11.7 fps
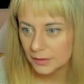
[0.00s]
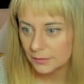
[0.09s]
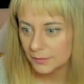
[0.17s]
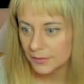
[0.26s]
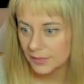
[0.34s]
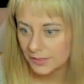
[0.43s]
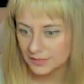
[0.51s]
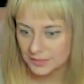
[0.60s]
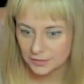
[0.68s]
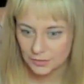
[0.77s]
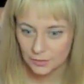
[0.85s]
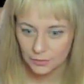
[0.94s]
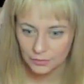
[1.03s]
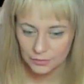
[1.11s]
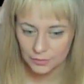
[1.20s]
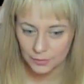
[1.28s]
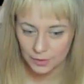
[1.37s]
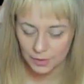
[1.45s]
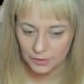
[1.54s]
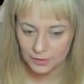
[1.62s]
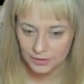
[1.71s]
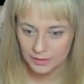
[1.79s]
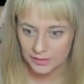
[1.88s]
because there's a hole in the wall
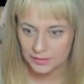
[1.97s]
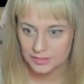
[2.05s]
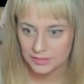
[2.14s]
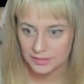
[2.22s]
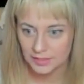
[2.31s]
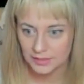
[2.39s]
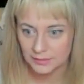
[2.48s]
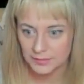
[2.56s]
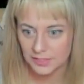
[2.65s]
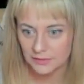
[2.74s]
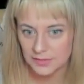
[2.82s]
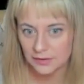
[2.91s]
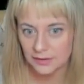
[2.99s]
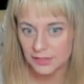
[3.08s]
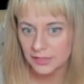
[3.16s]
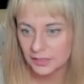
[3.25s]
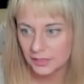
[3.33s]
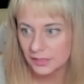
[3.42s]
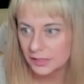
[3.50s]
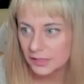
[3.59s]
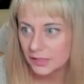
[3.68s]
and they can just let themselves out here,